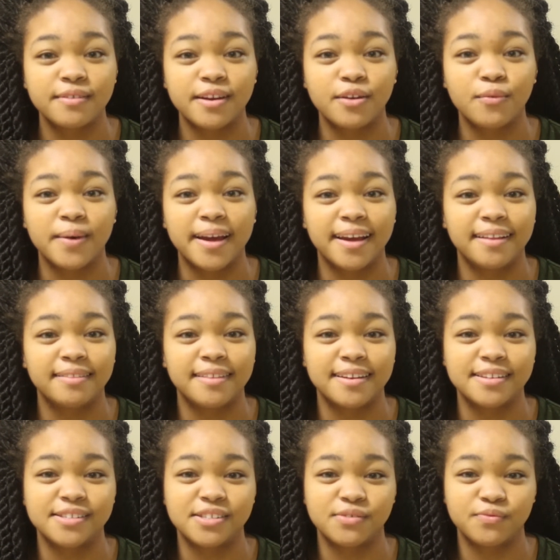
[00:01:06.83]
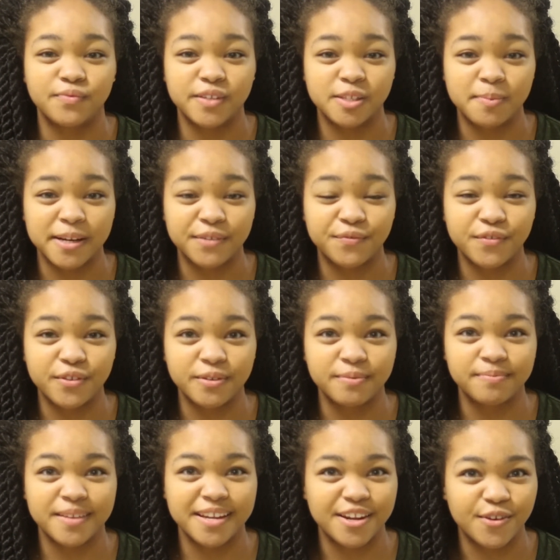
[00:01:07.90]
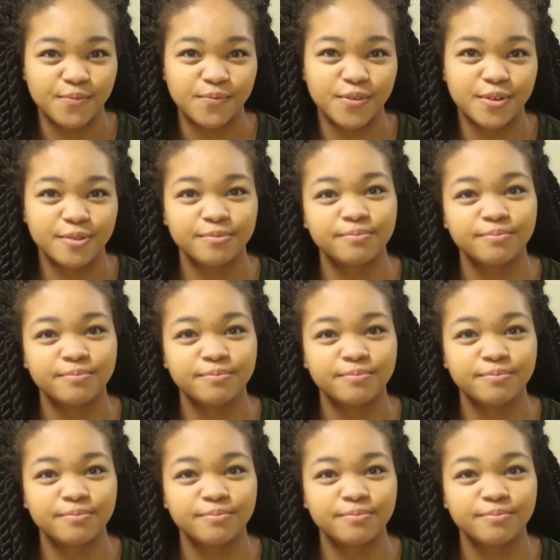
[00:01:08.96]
in a way that is respectful and helpful?